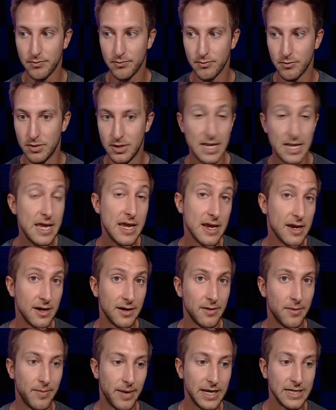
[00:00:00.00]

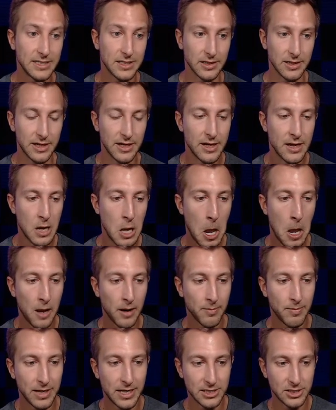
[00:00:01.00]
need, basically,
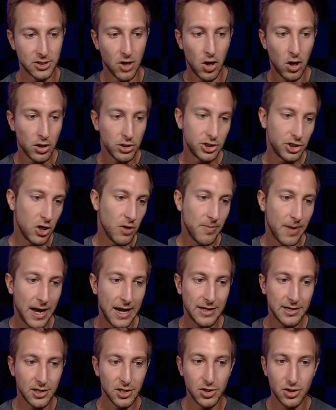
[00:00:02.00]
because all Joe
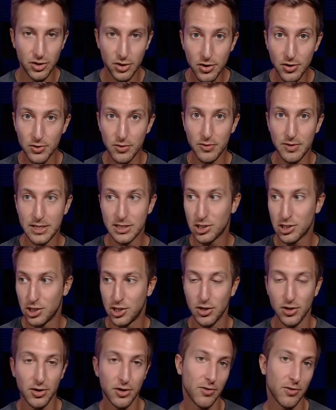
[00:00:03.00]
Biden can do is
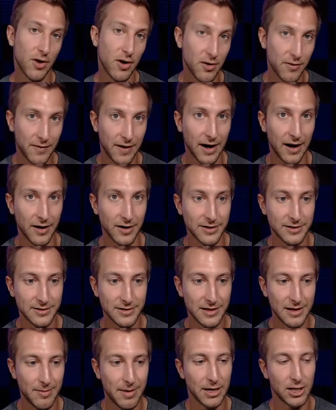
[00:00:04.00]
cure coronavirus.
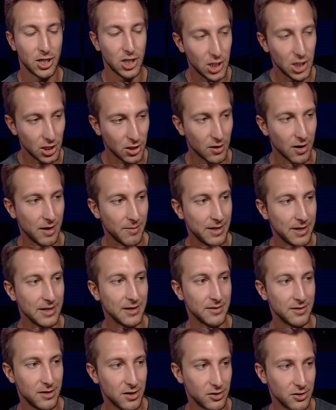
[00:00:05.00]
And by cure, I
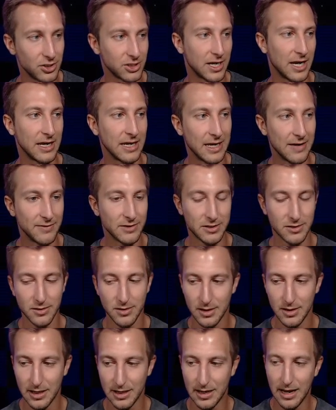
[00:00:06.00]
mean, you know, just kind of give us a,
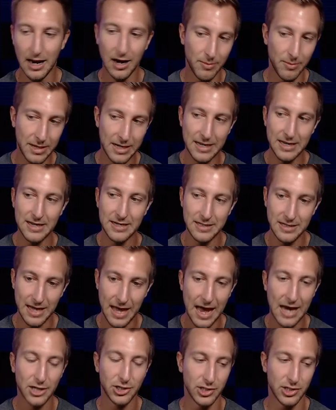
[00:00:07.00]
like, I don't mean he
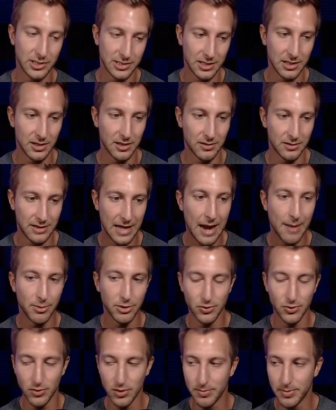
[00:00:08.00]
actually is in the
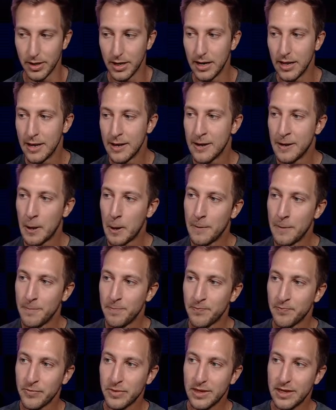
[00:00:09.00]
laboratory, but
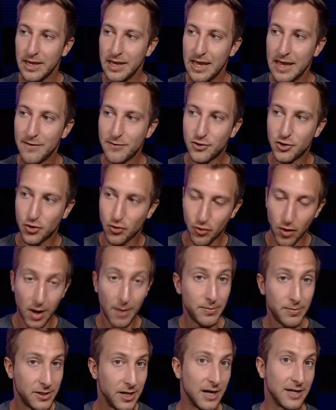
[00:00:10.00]
if
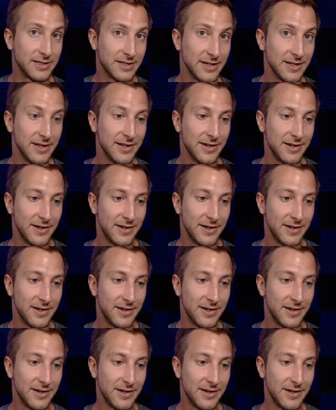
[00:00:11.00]
Trump does it,